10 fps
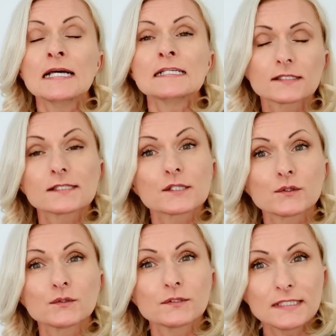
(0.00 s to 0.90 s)

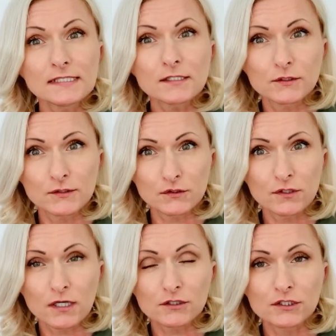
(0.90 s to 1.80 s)
So this
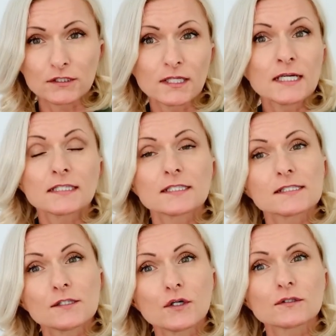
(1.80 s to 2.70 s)
construction does
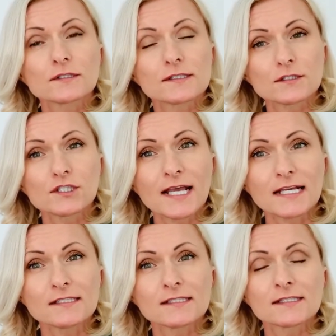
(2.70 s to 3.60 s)
not
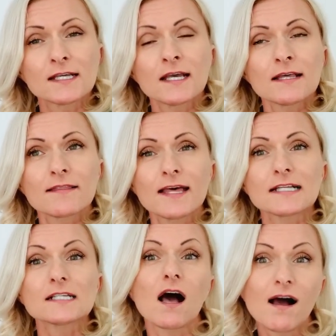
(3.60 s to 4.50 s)
suggest that
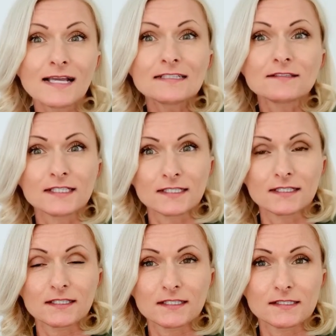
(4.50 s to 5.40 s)
I think
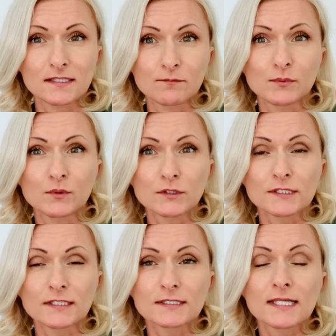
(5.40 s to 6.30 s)
it's
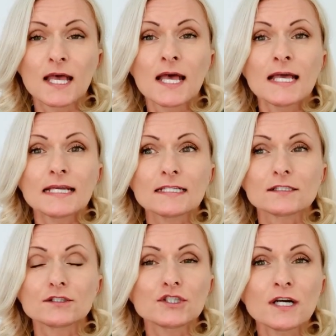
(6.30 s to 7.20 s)
important. It
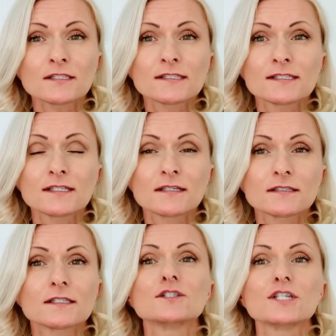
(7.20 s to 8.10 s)
just
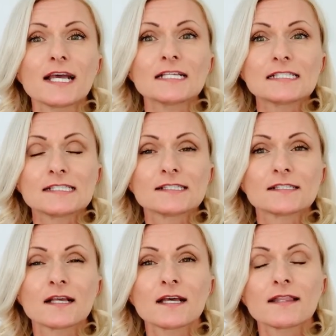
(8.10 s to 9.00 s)
suggests
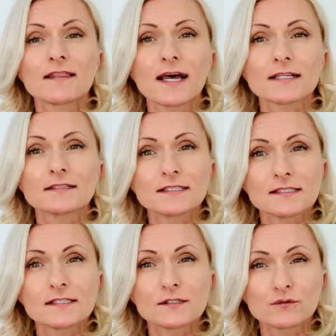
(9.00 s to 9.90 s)
that this
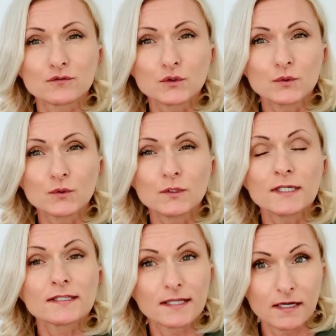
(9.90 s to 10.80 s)
is a rule
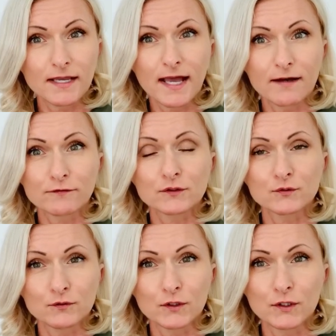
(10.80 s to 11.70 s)
that I have to
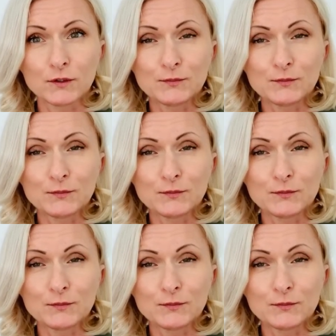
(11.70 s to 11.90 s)
follow.